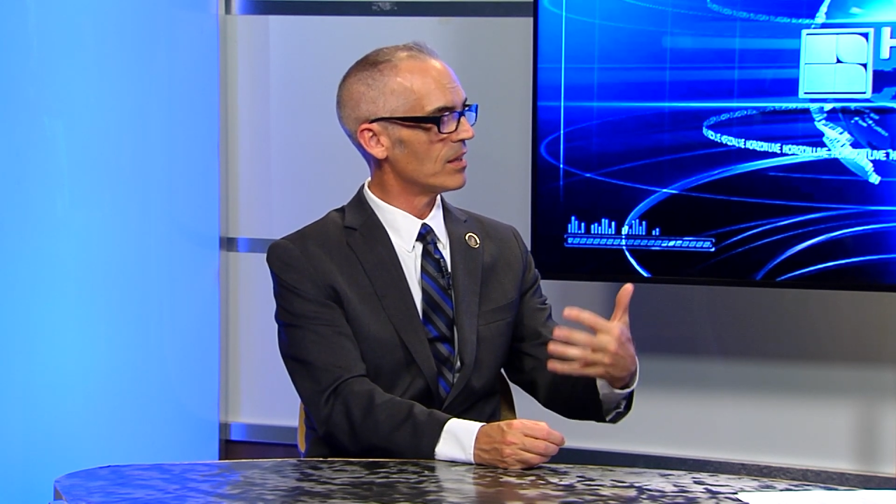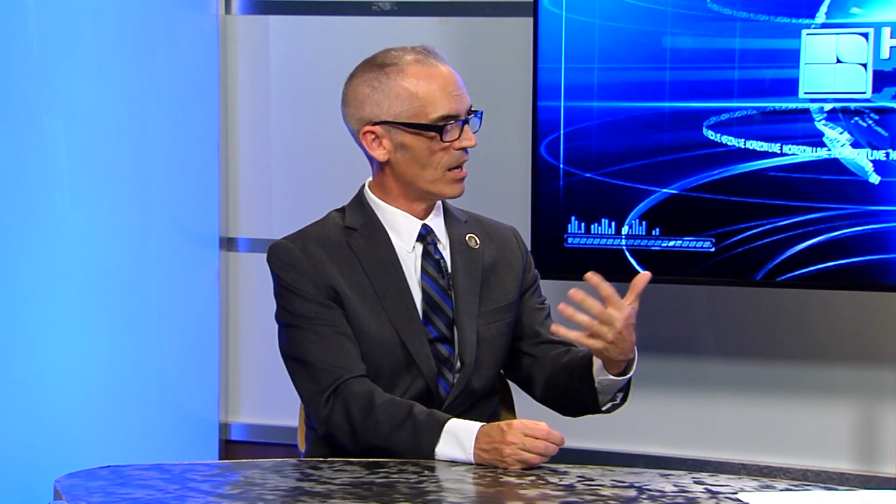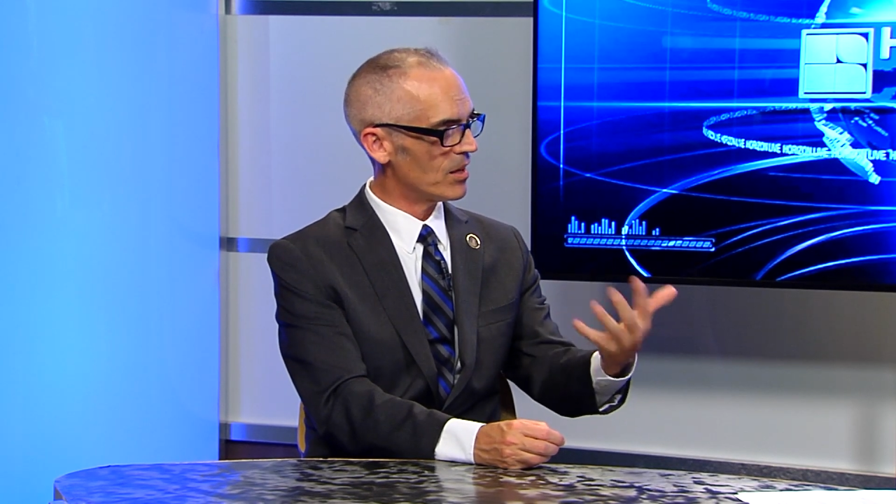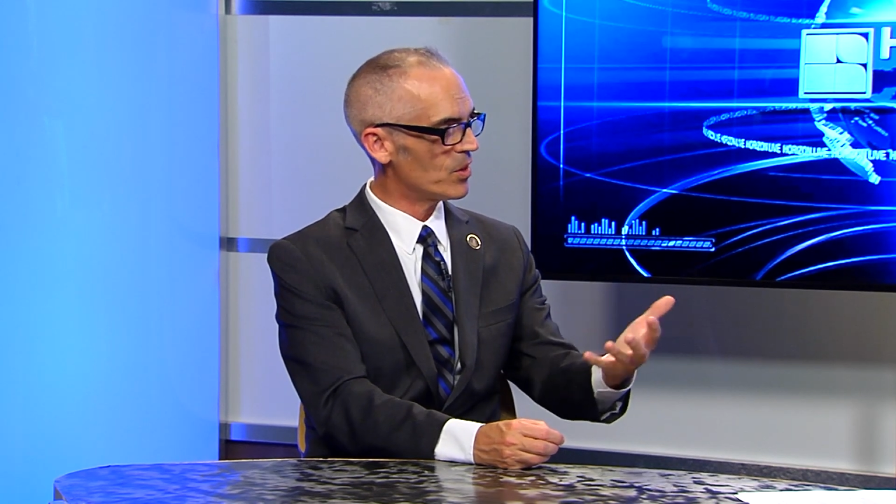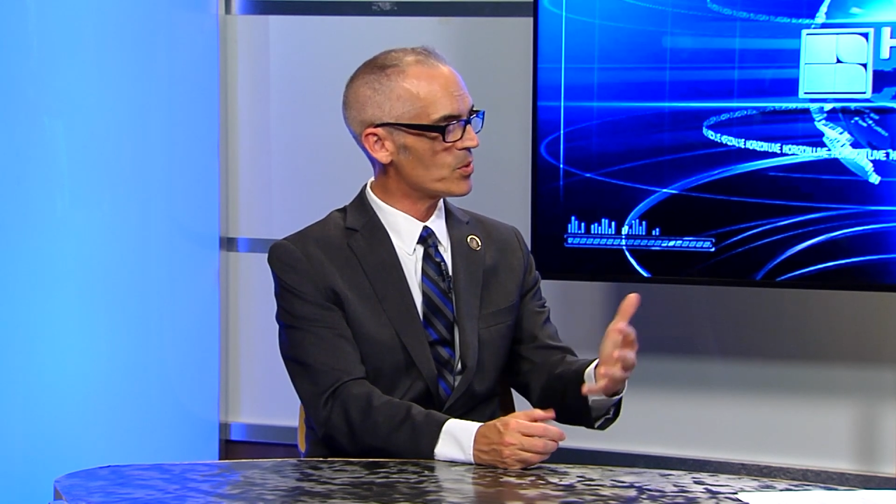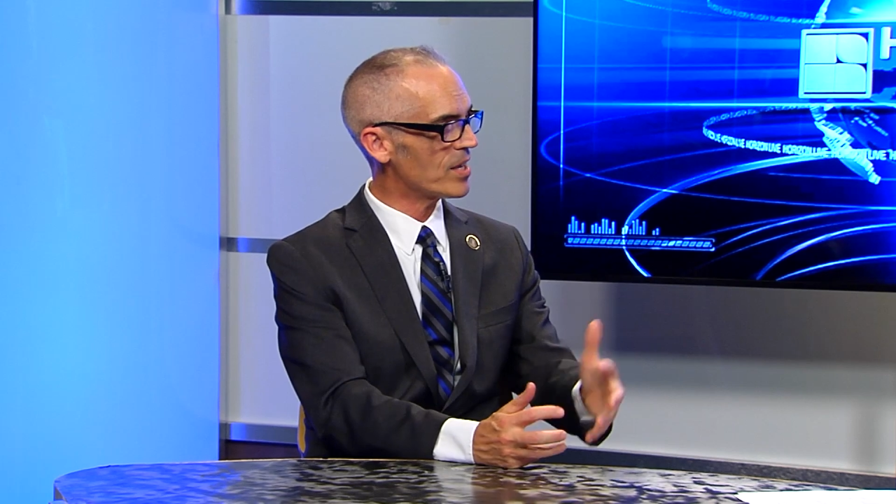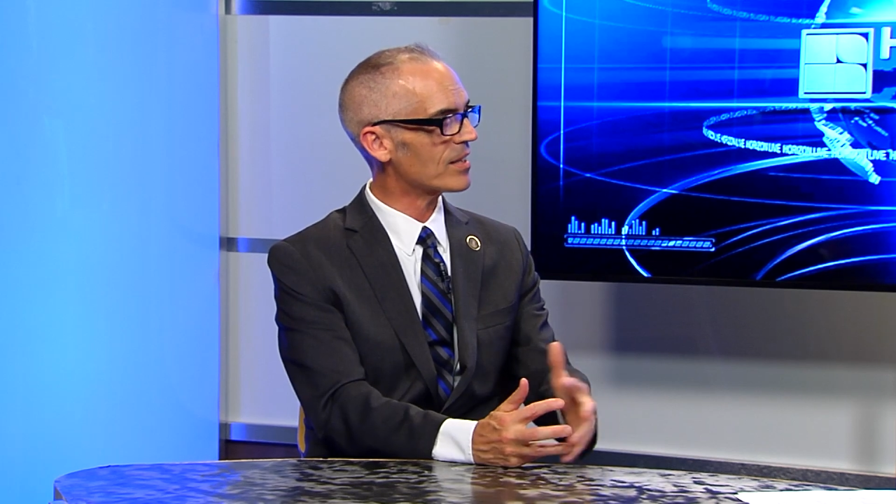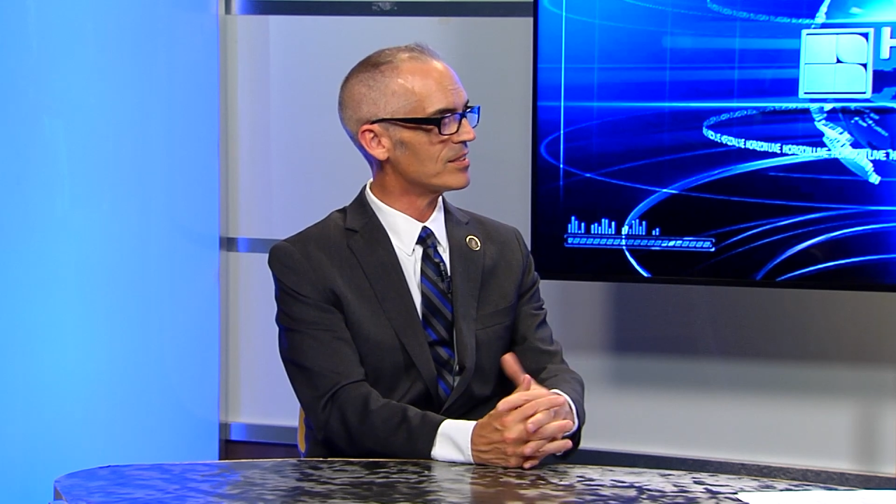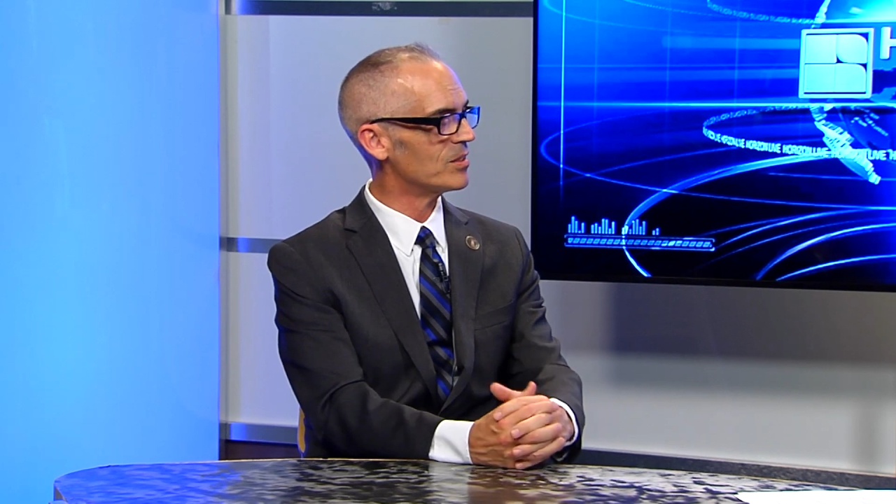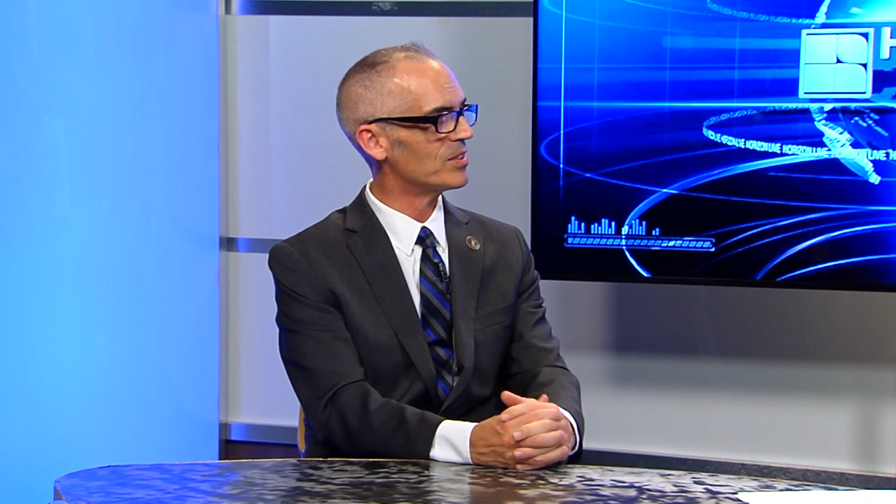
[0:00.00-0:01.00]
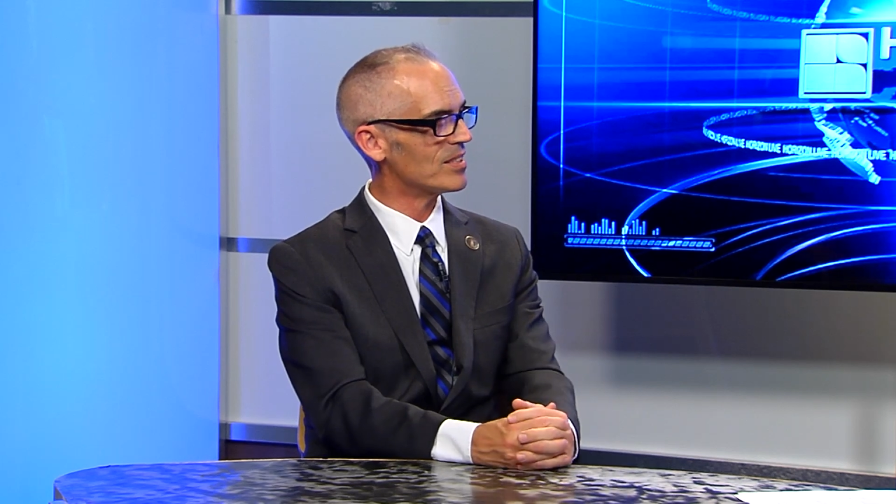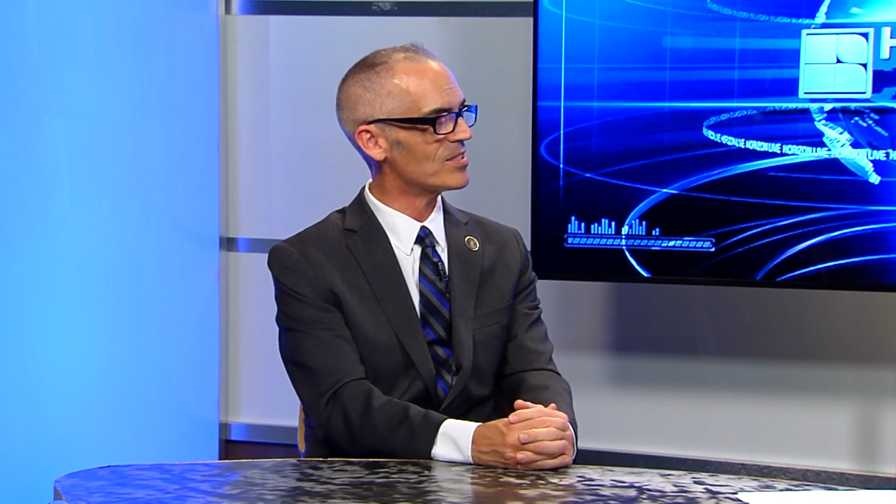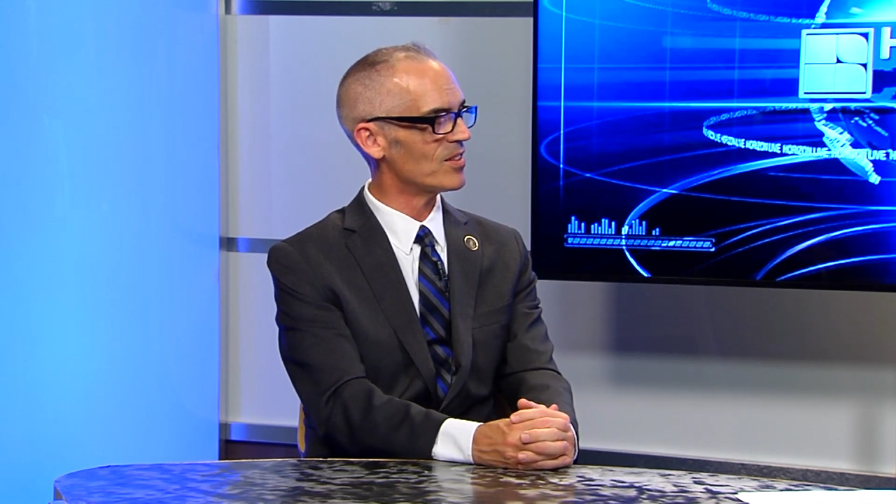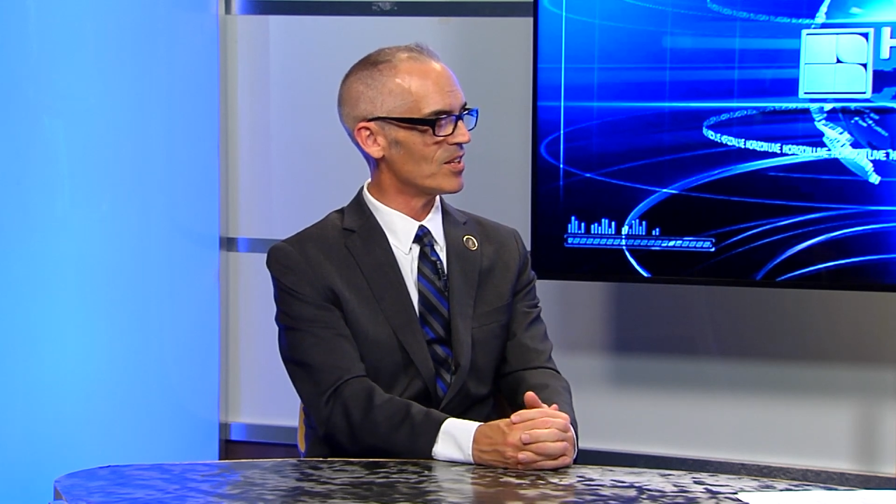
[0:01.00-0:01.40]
those activities in